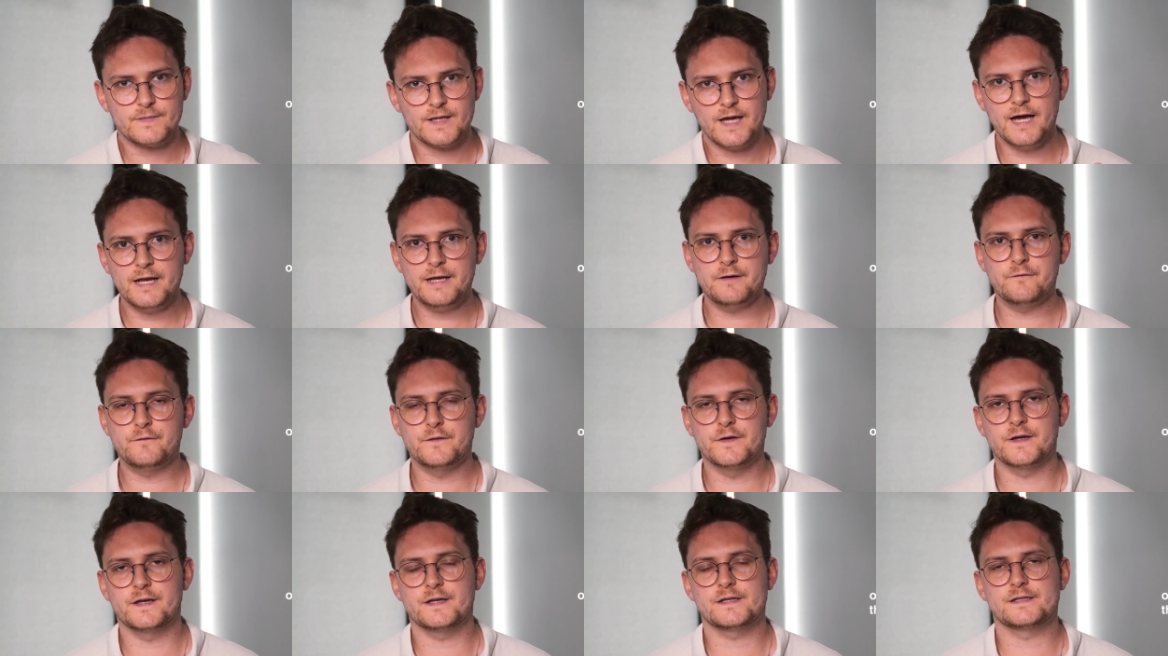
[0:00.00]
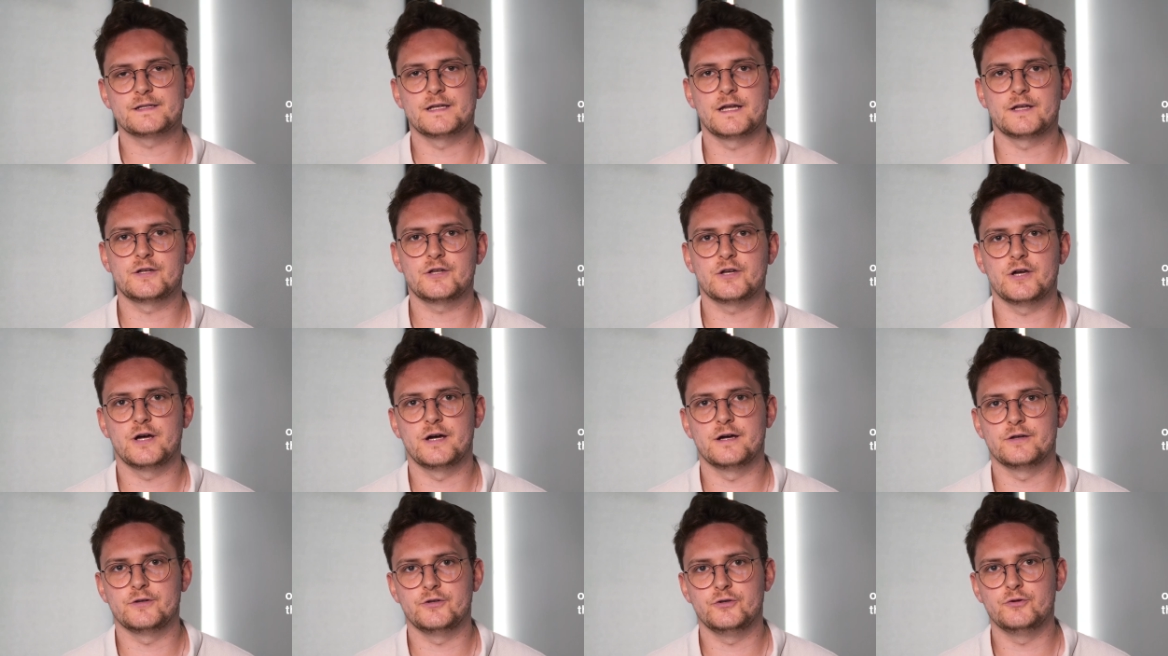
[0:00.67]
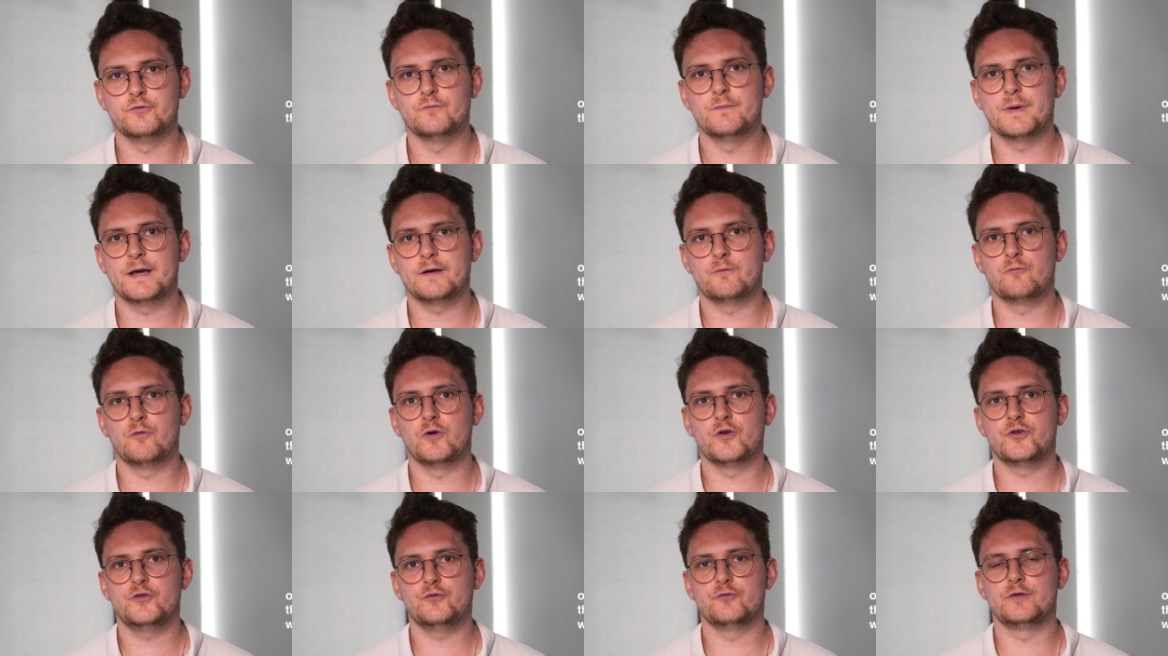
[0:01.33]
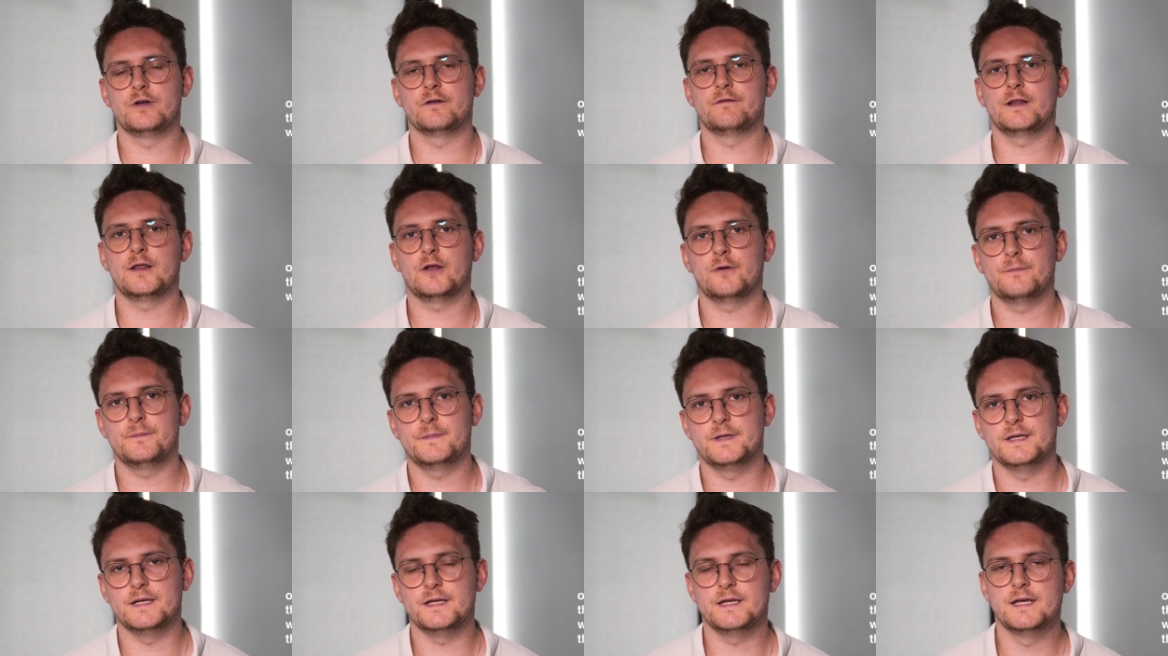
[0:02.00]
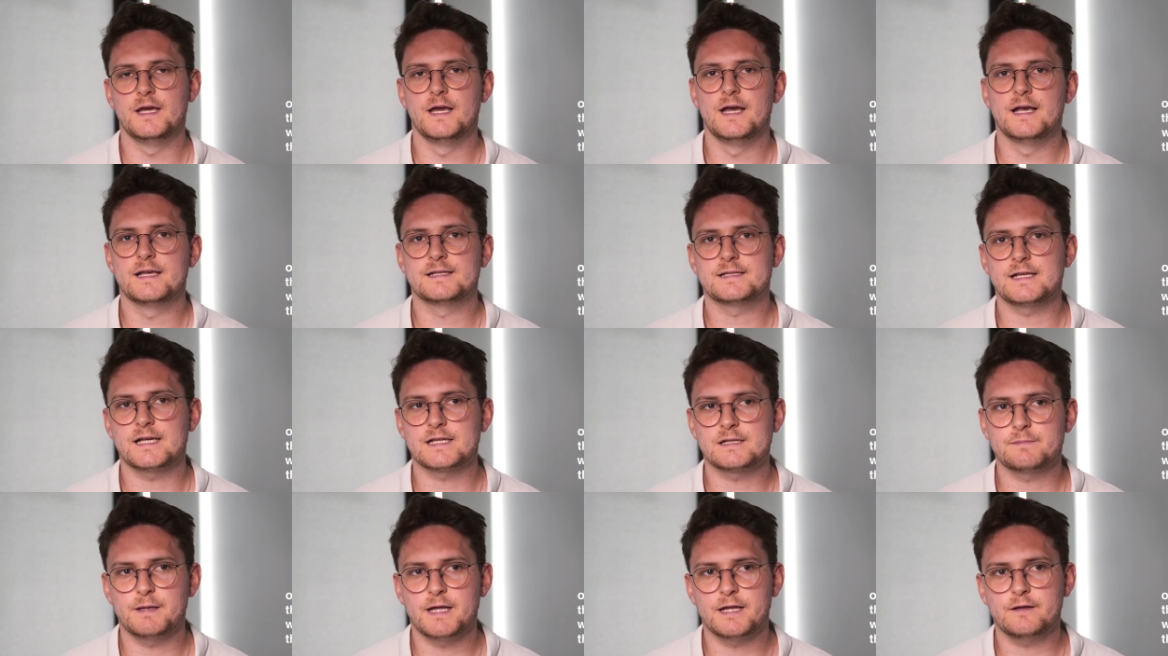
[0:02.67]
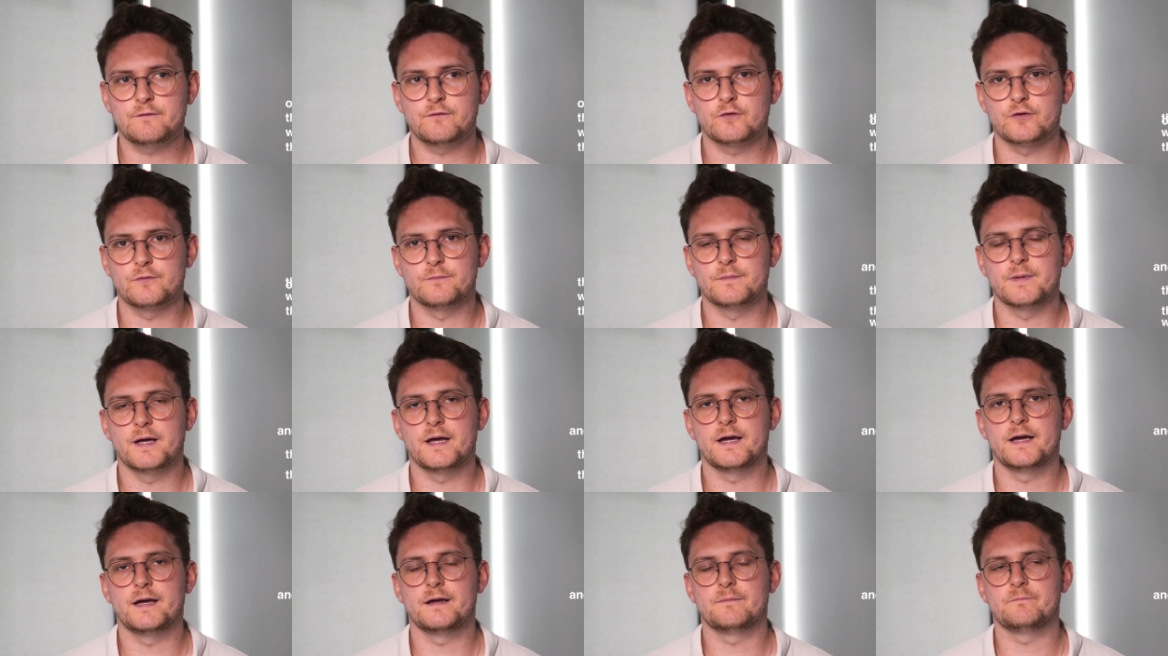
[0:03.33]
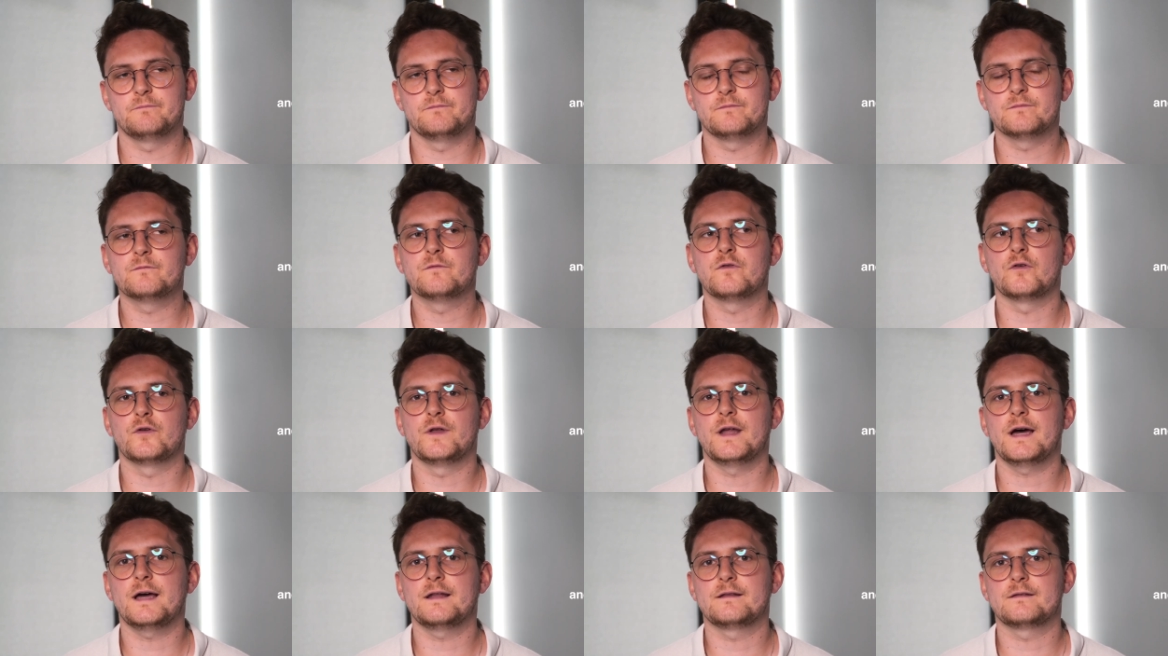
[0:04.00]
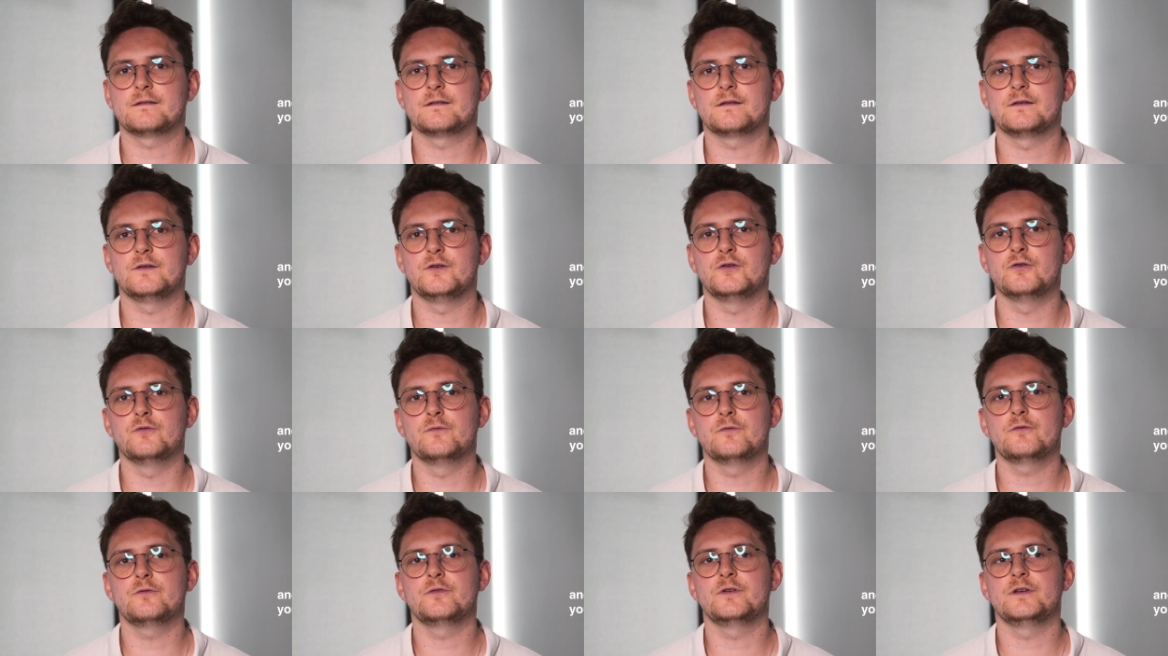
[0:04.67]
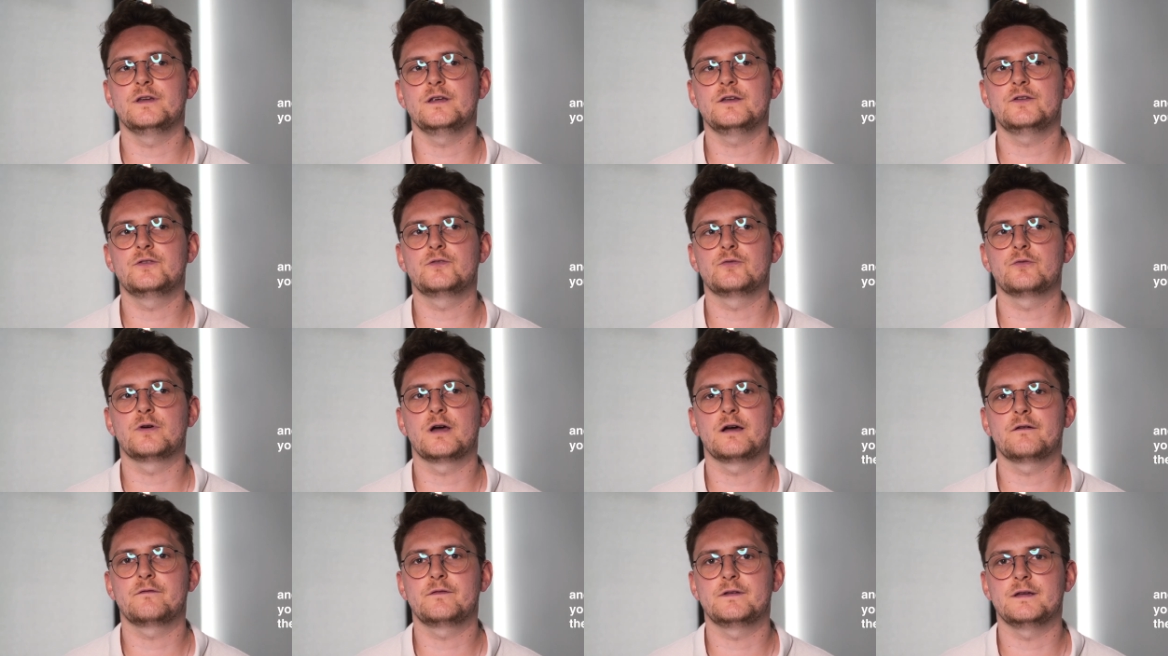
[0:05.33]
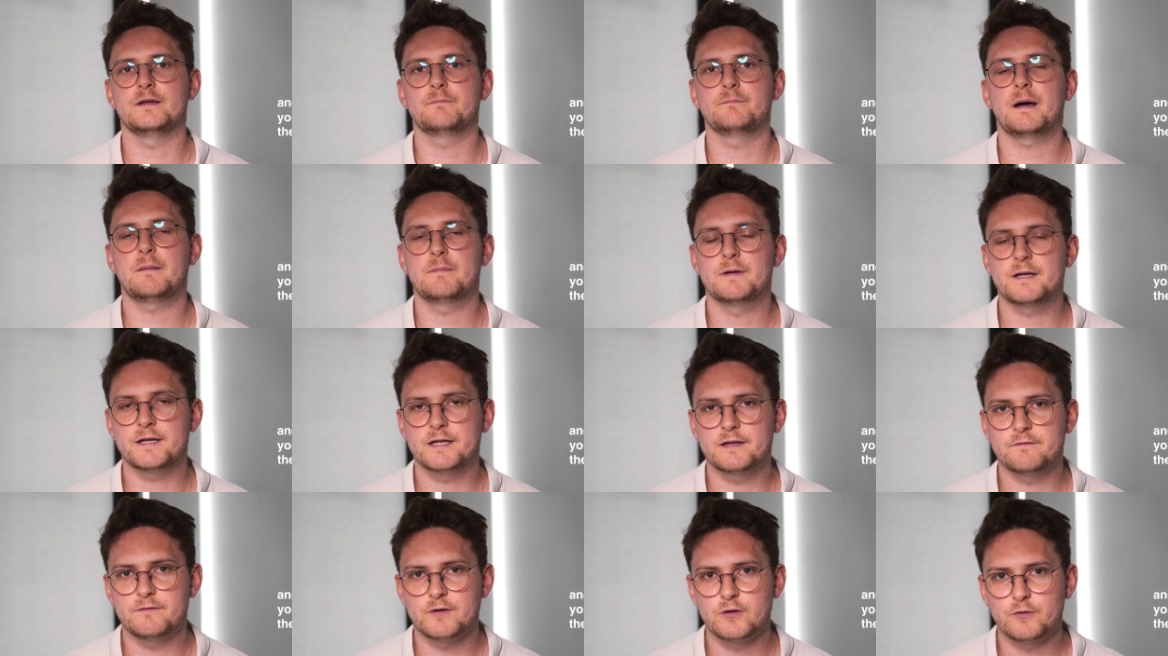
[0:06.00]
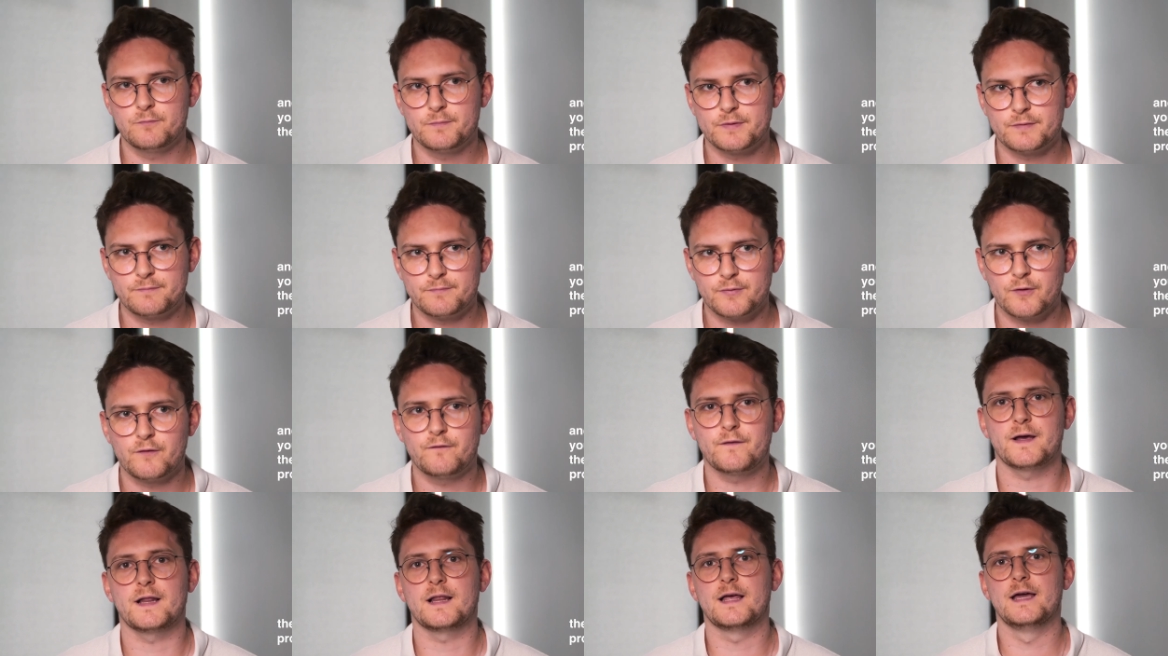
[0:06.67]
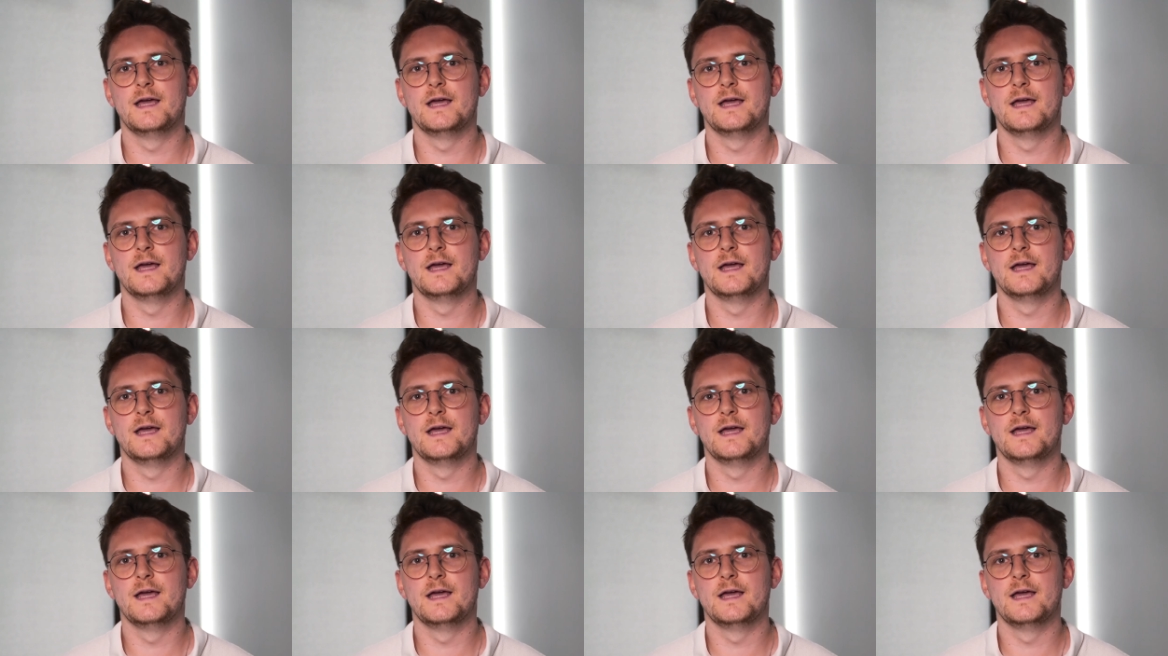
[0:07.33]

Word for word: Other thing is that uh, you may want to develop the SaaS platform and for that you need to have the public developer profile.